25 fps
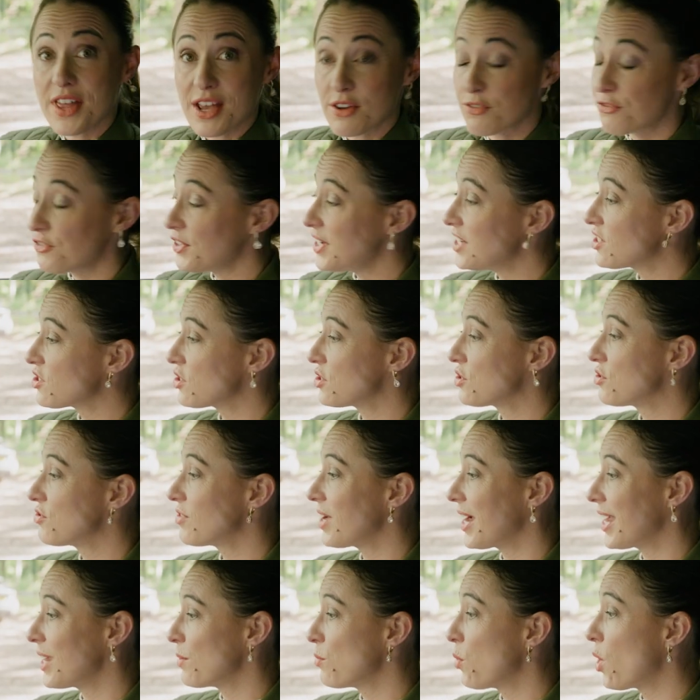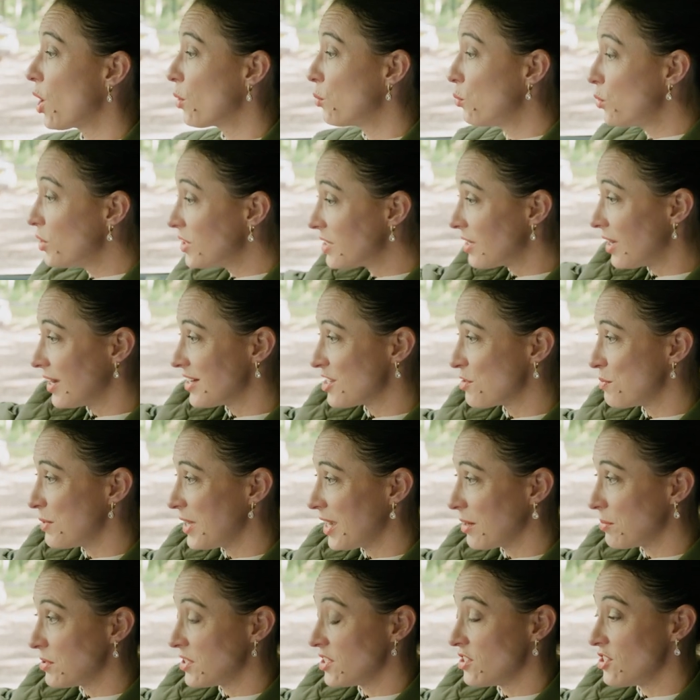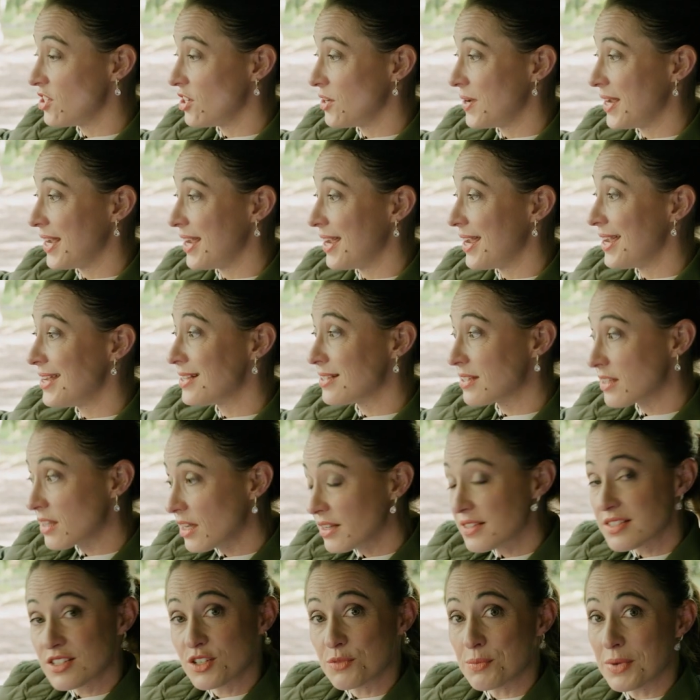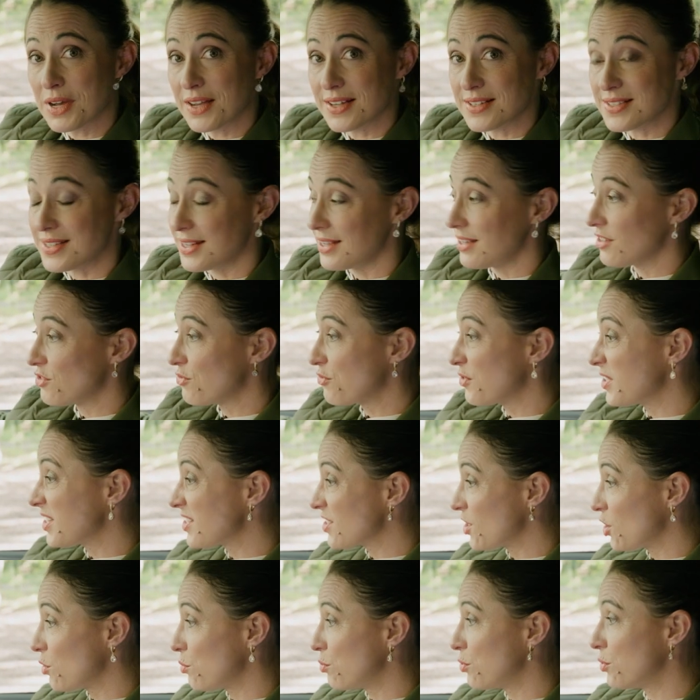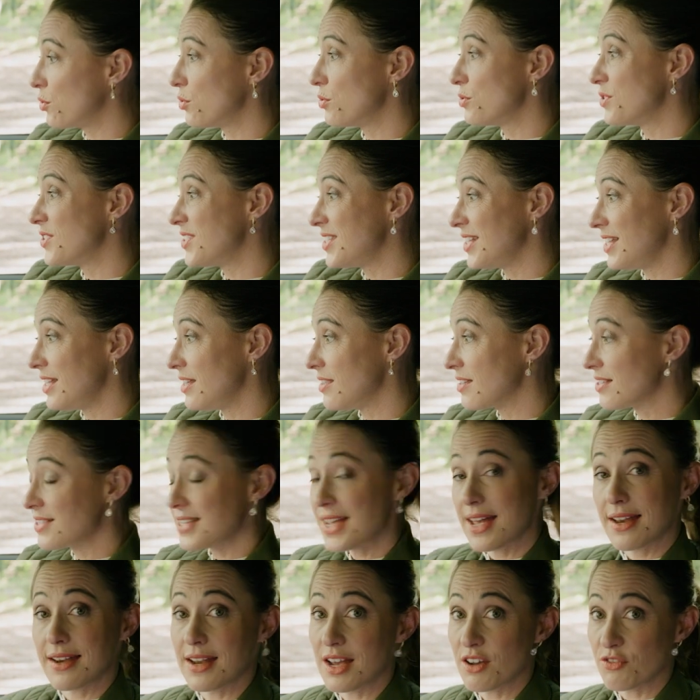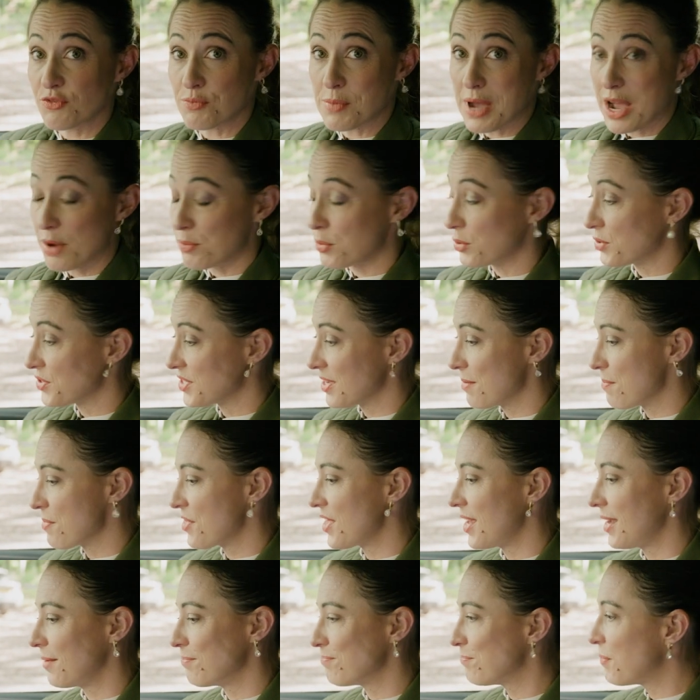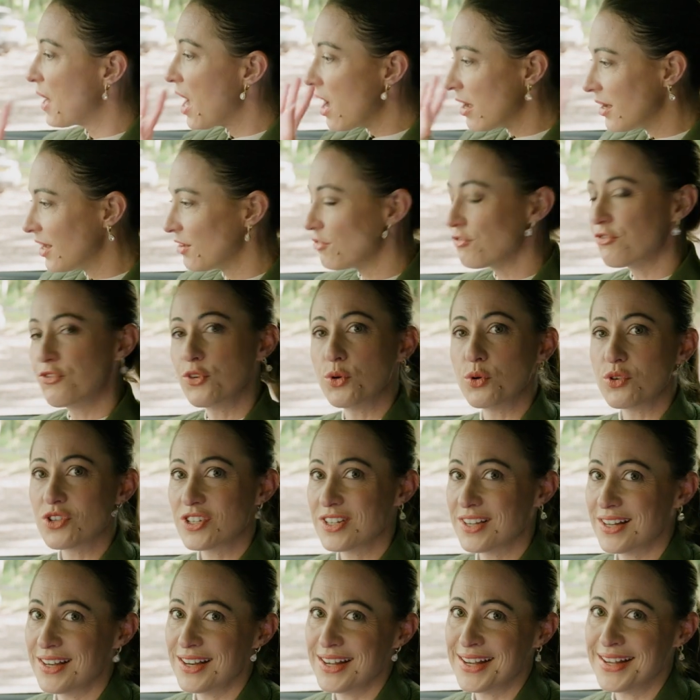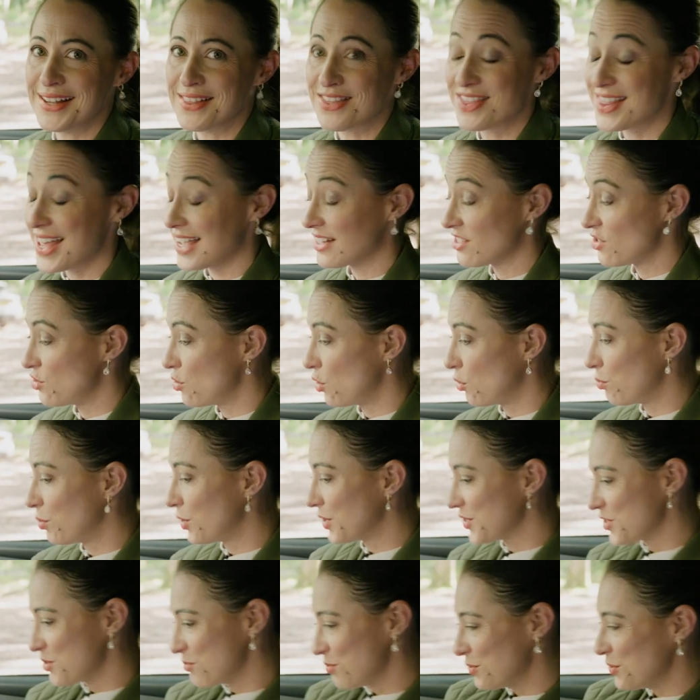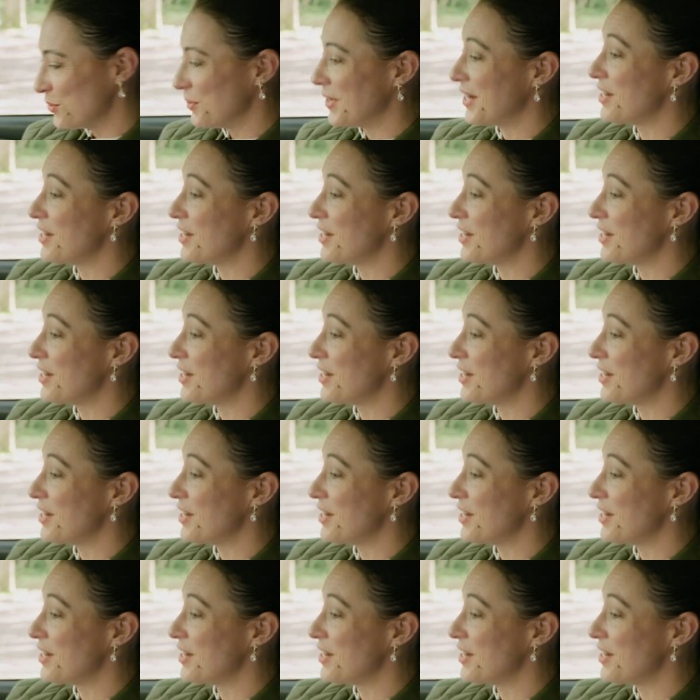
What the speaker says: that feature is great, what I would like to be able to do here is customize it. For example, see the sat-nav map or something, but unfortunately that's not possible.